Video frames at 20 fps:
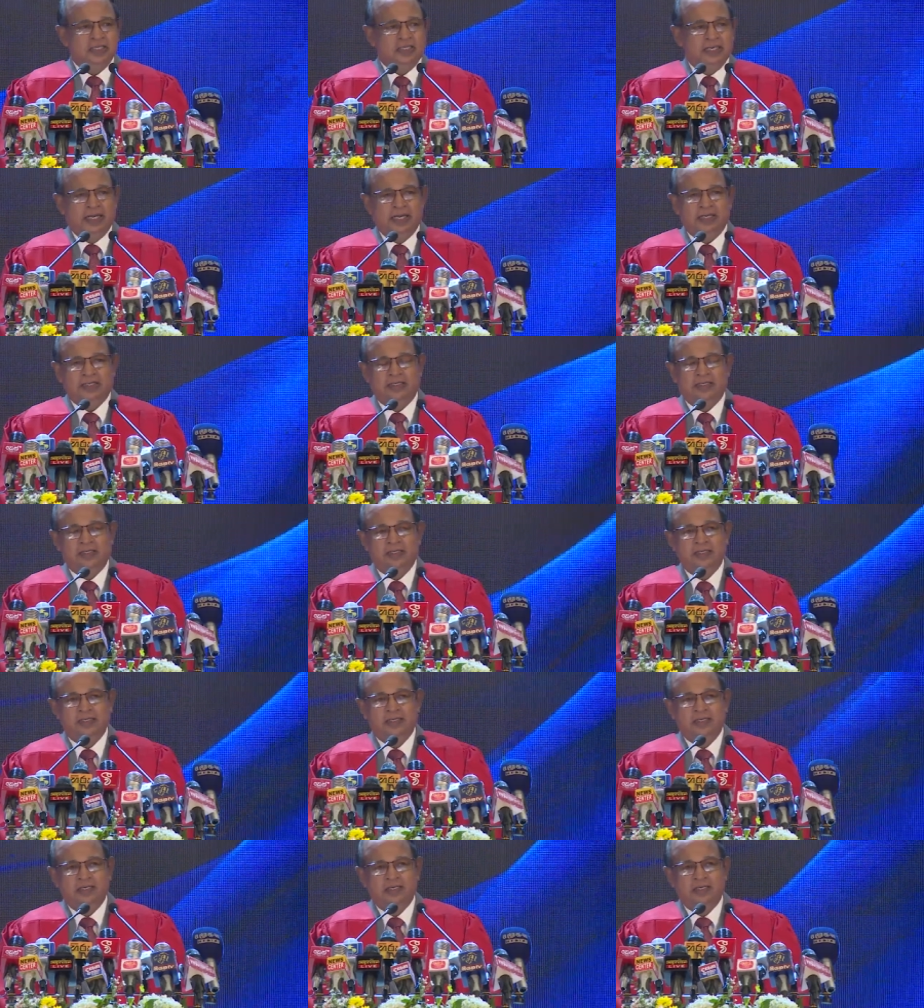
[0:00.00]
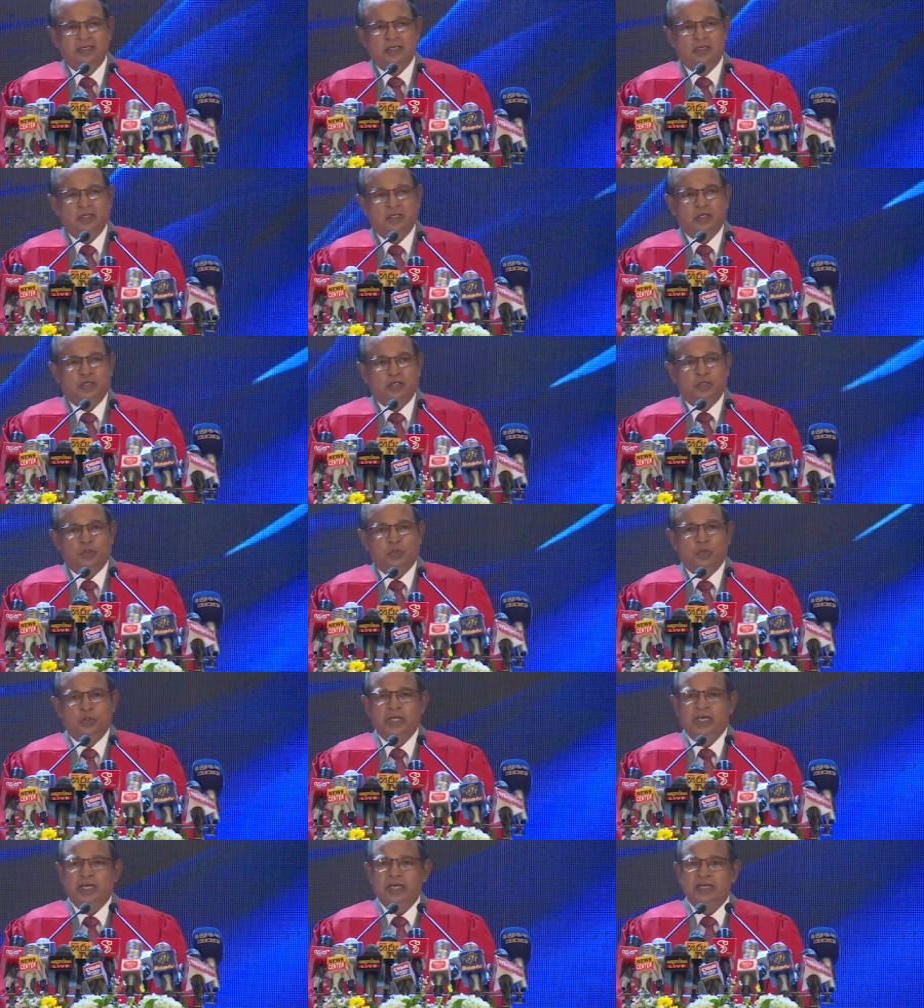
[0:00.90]
that
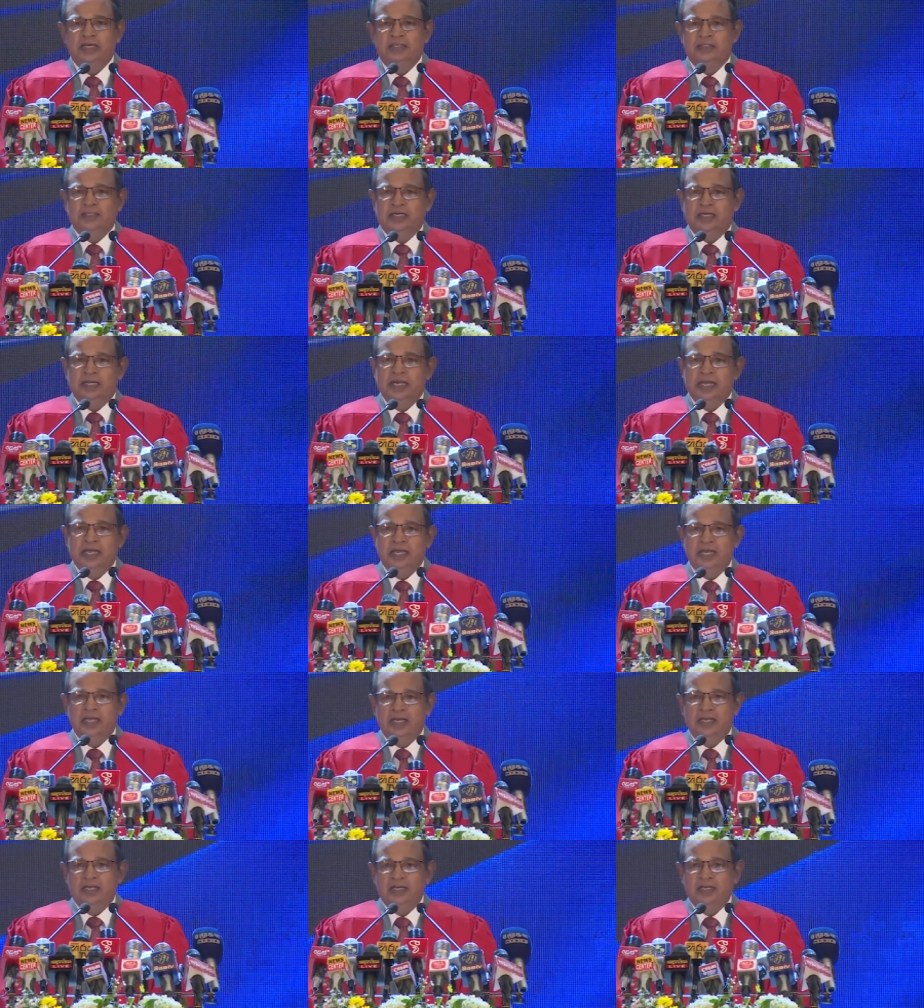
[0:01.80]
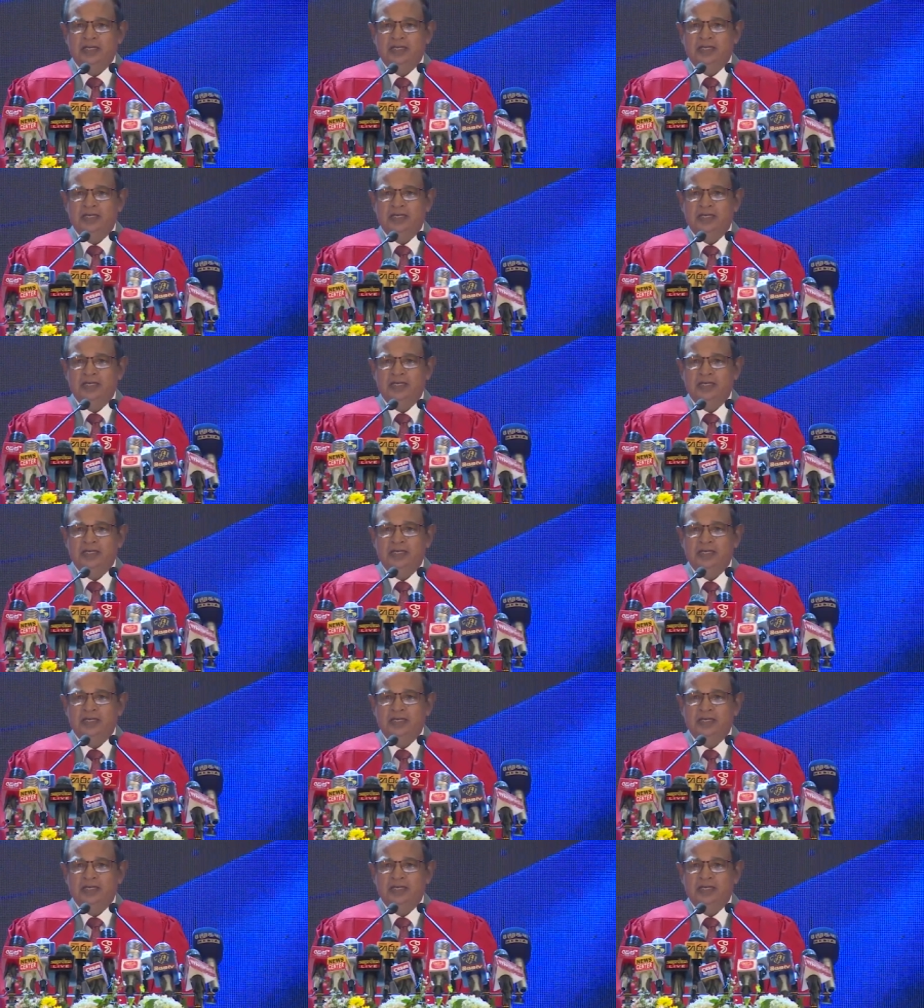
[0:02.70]
today is the day